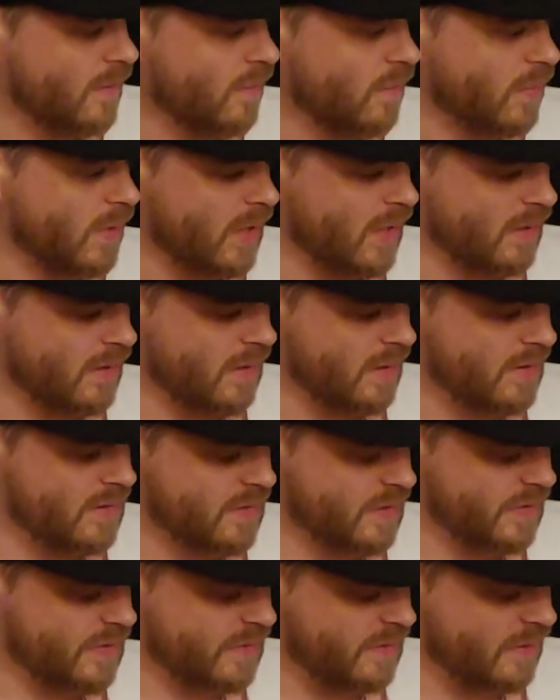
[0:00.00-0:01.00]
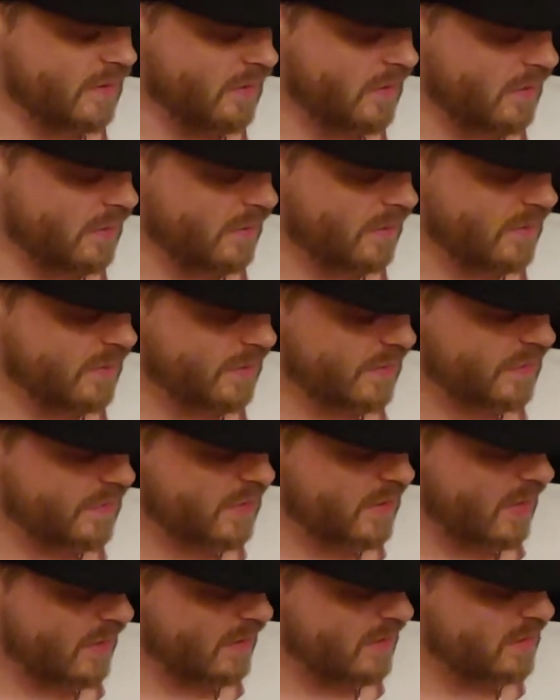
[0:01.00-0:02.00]
wow, and just
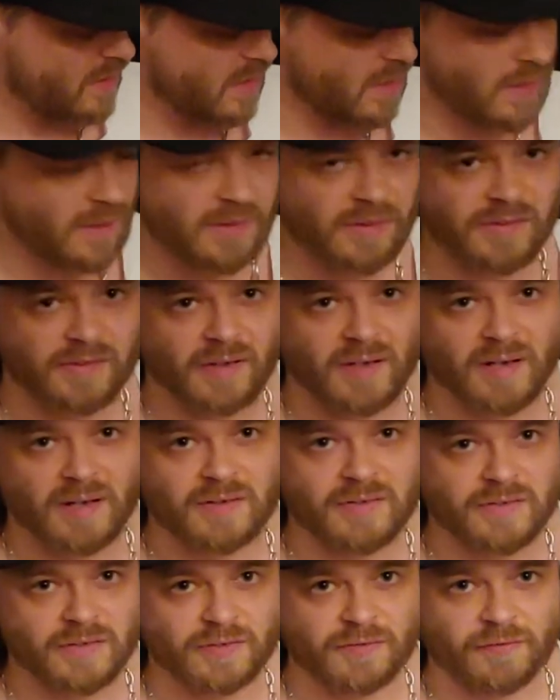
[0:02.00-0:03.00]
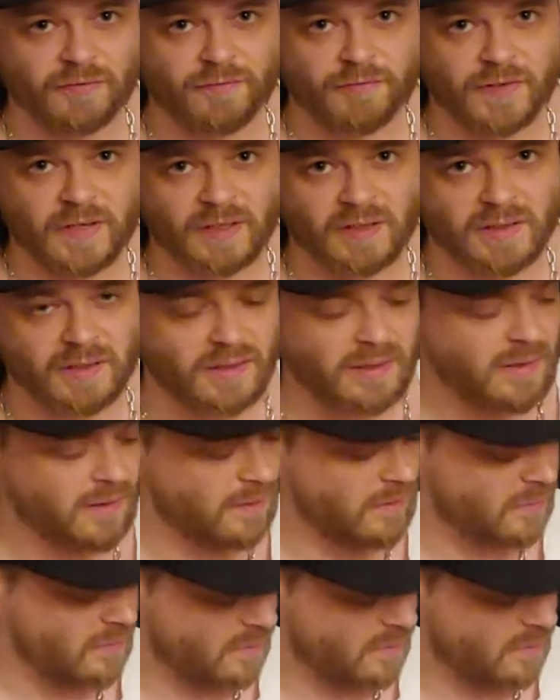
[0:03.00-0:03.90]
checking the inside, just feeling it,